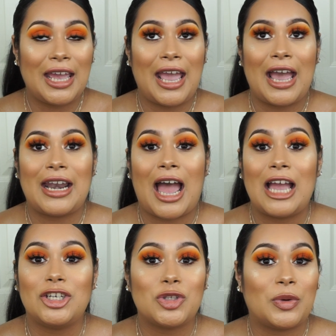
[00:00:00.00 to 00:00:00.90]
and
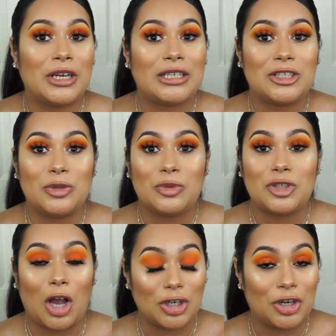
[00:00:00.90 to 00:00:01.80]
I just wanted to
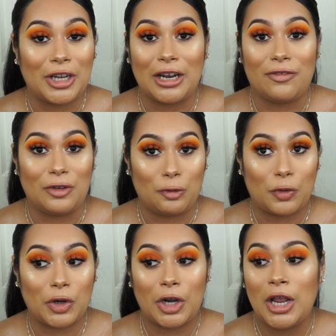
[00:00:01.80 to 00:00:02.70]
talk to her and get a feel
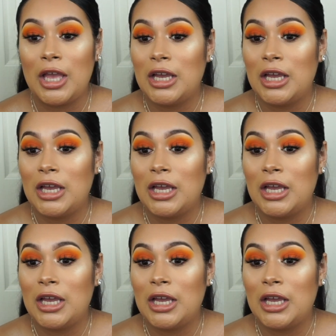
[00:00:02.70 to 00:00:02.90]
for her.